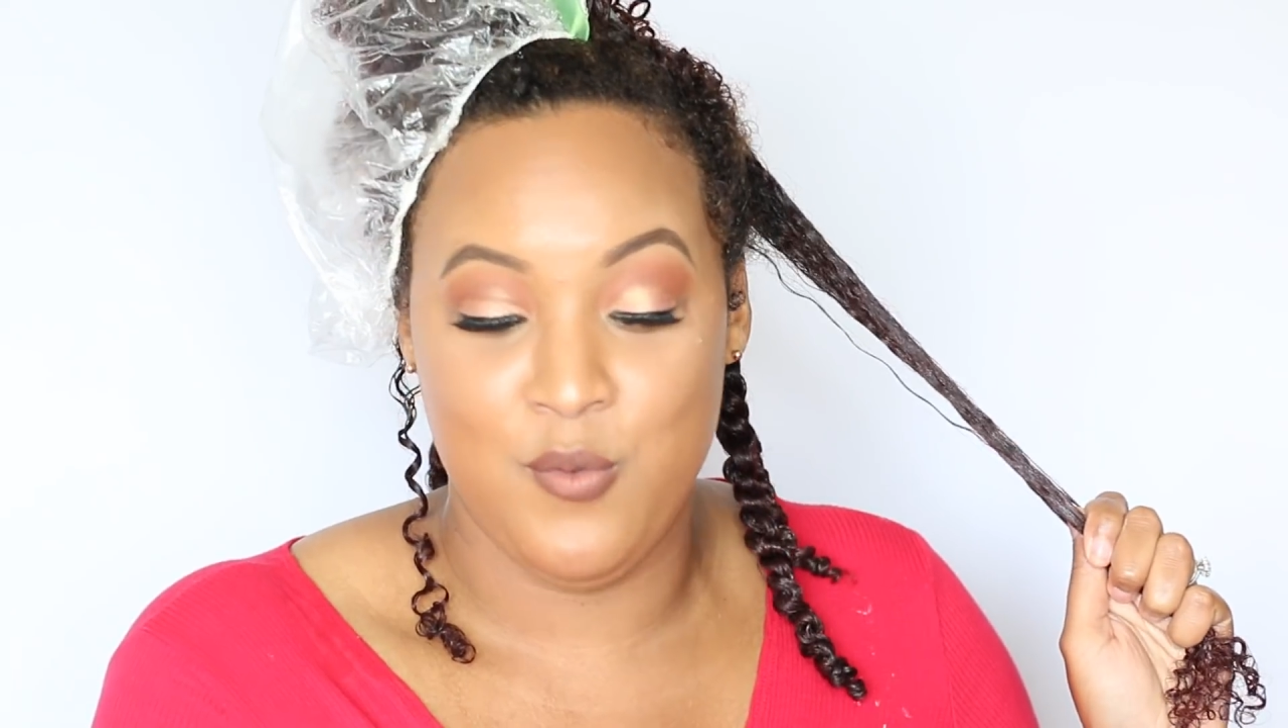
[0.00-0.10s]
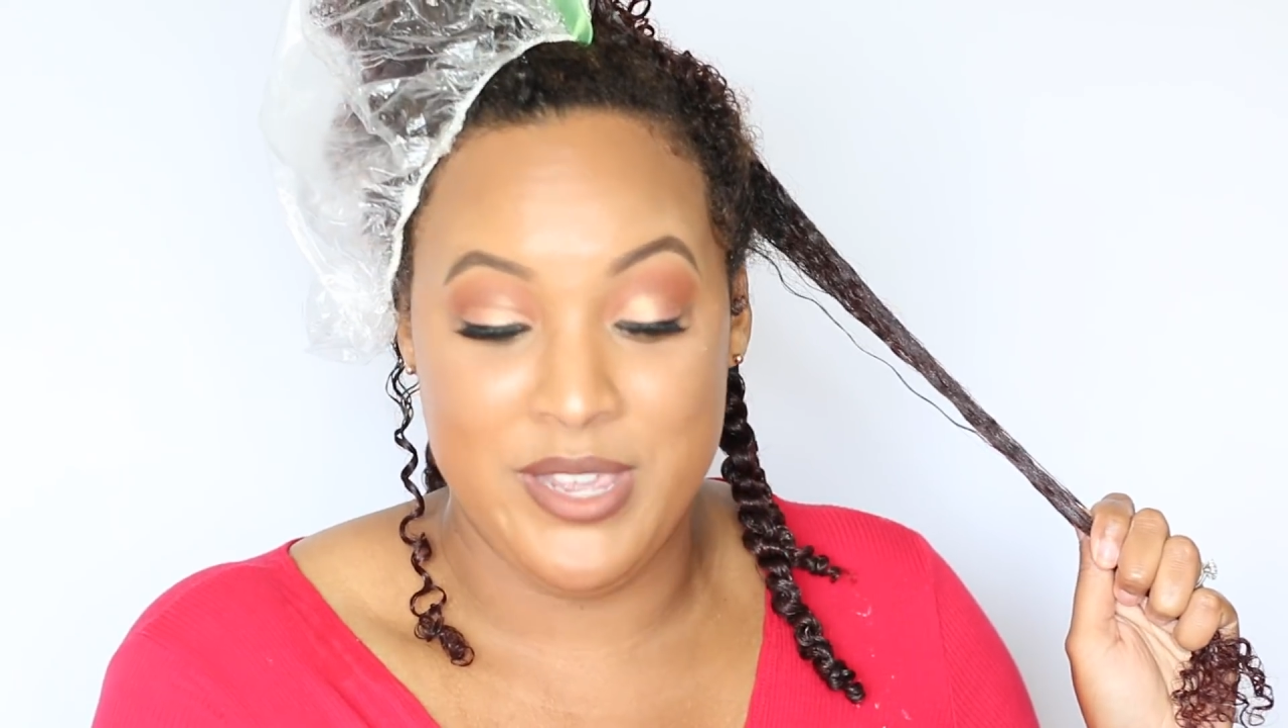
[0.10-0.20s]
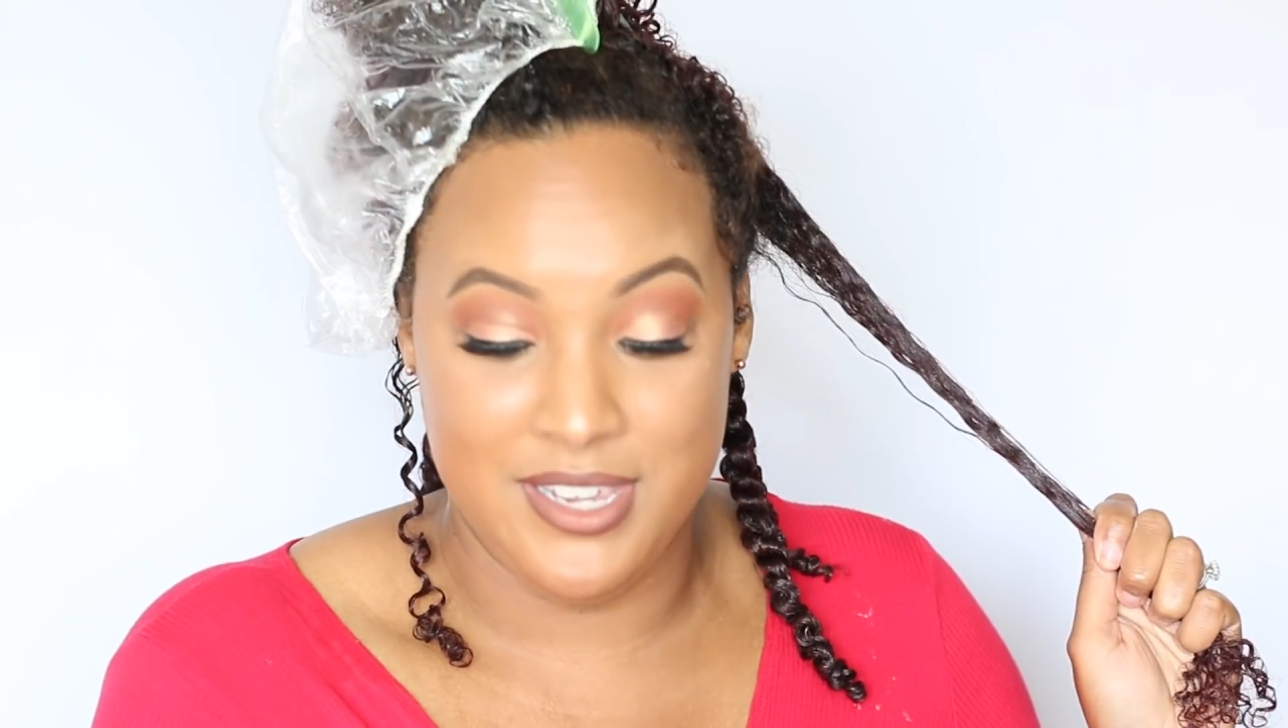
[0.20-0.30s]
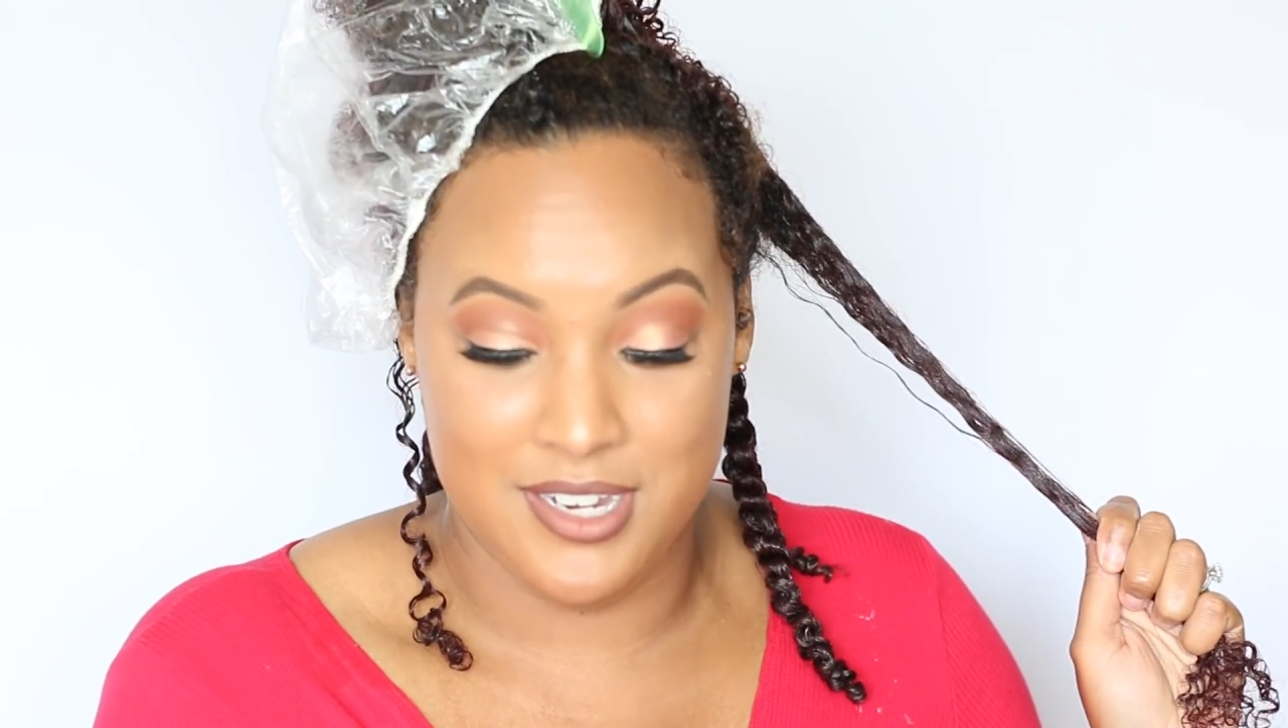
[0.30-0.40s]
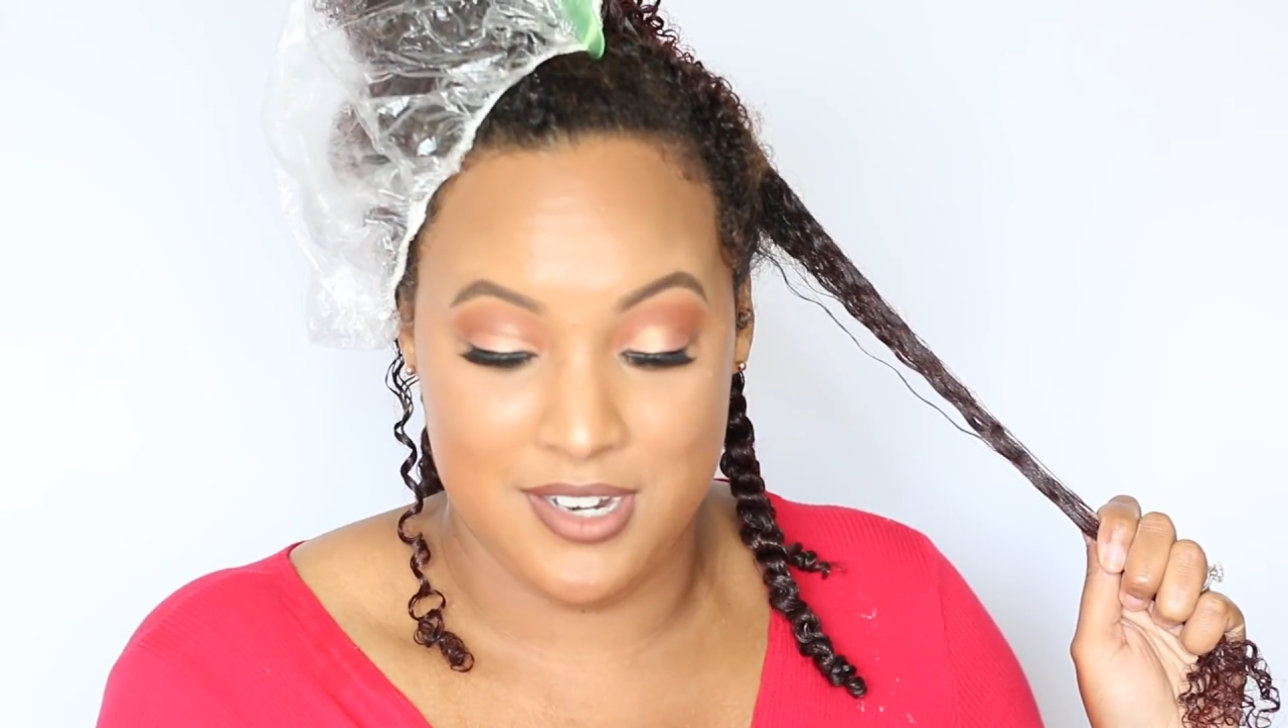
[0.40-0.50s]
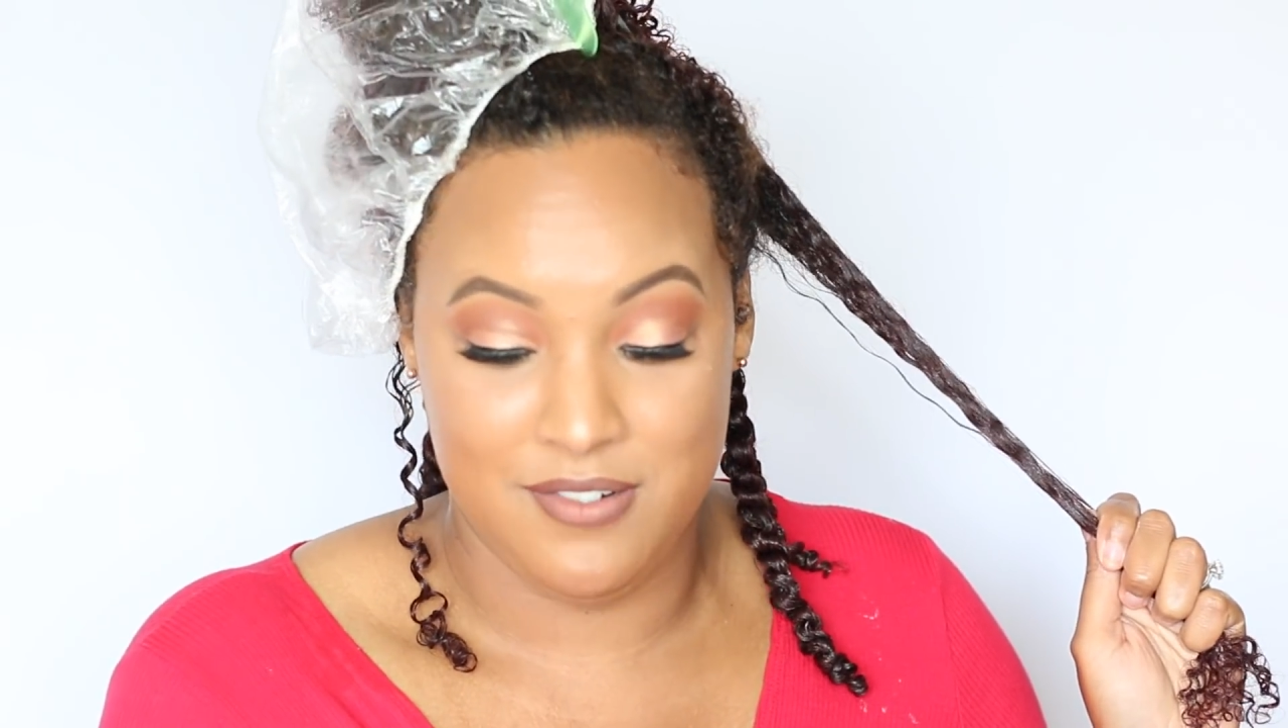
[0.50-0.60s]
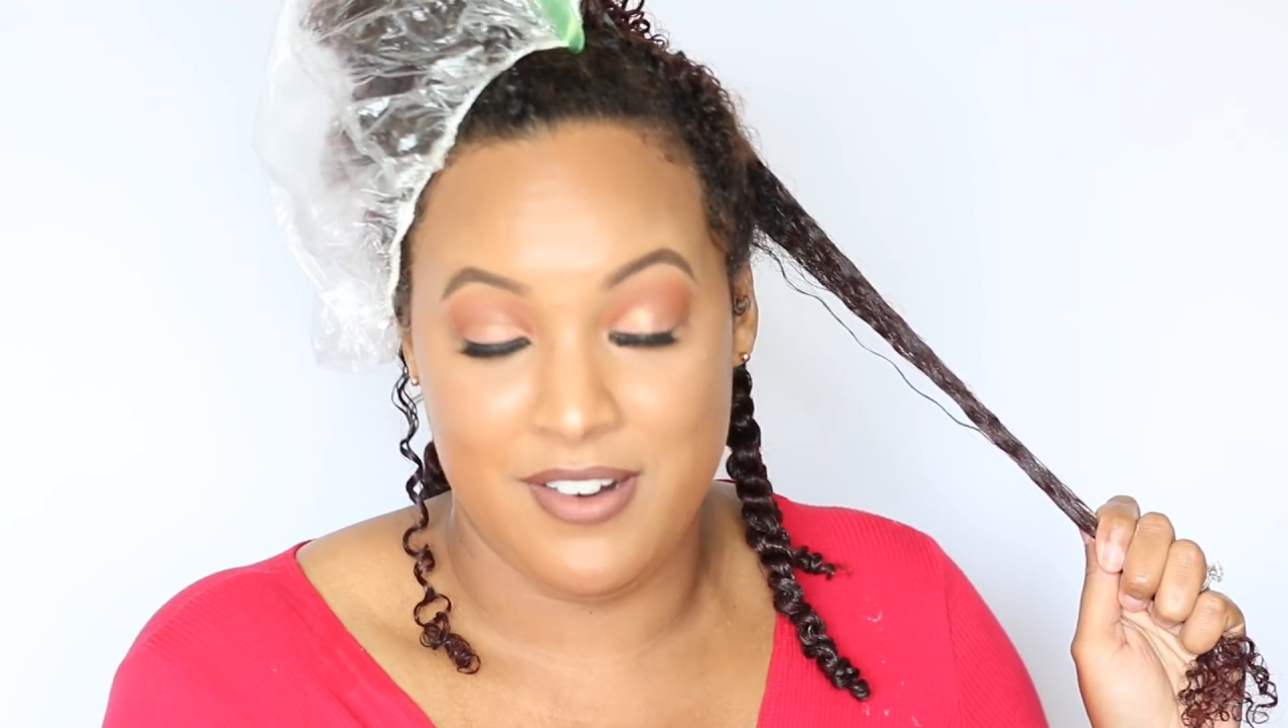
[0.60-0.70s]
week,